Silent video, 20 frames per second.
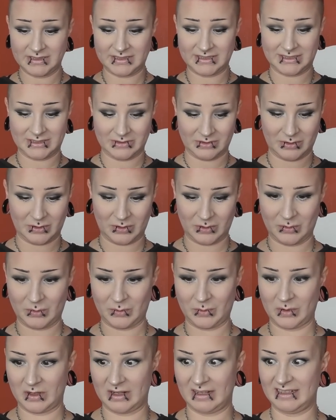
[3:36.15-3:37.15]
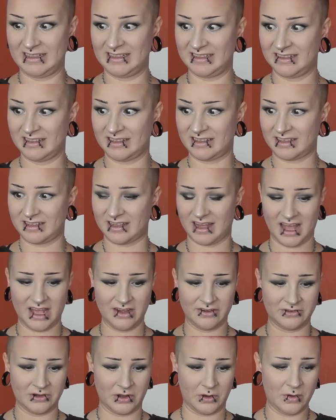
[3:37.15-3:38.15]
So, I
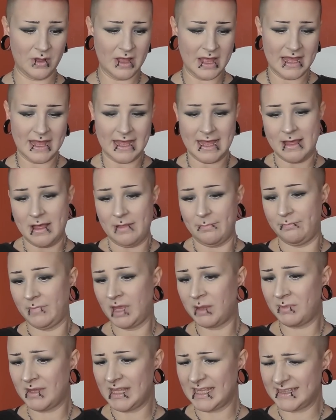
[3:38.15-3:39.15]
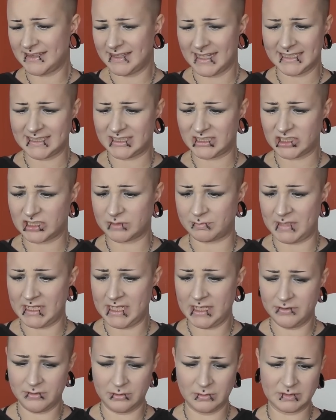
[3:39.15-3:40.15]
don't know. Maybe it's just
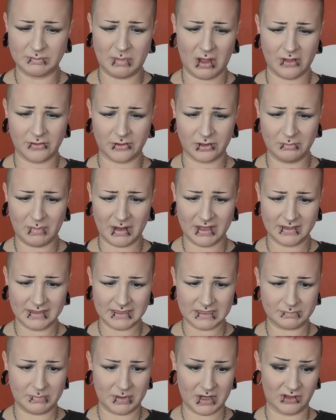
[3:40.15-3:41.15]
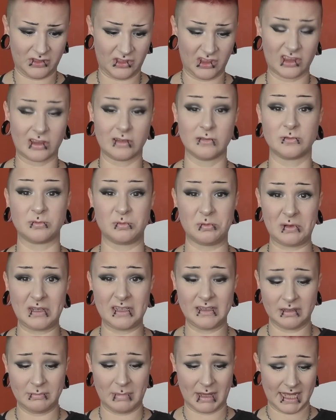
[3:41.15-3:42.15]
me who's bothered by this, but I think it looks
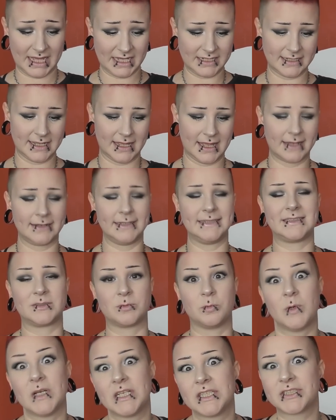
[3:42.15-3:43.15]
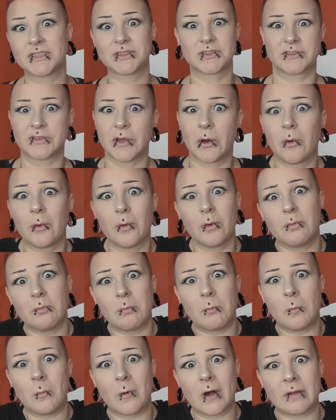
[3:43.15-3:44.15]
really bad. And it's Wish, so
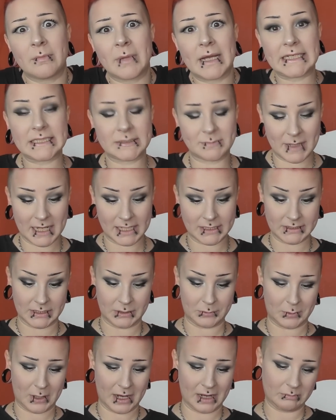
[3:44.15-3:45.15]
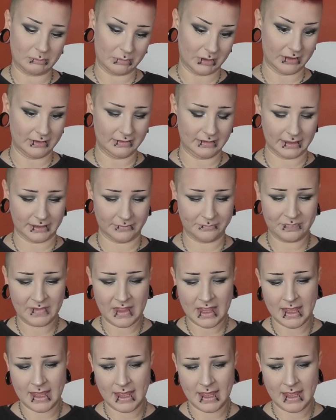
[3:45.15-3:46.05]
what am I expecting, right? But yeah.